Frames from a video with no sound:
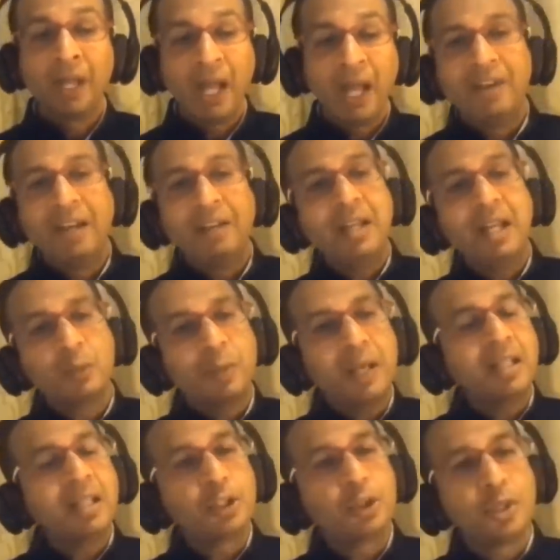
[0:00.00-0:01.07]
And when we
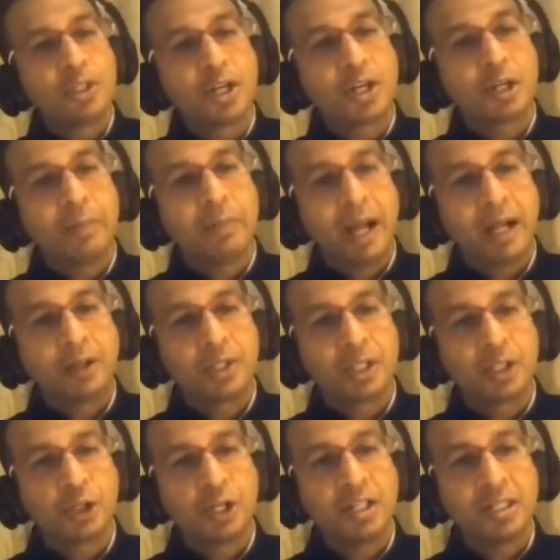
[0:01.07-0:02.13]
explain this to the central bank to
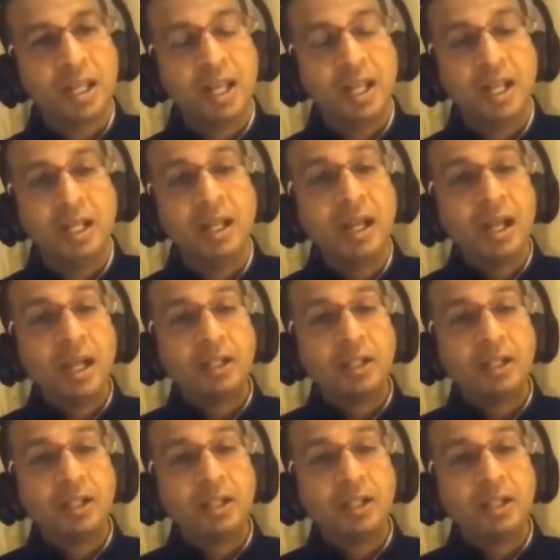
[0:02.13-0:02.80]
essentially say, hey,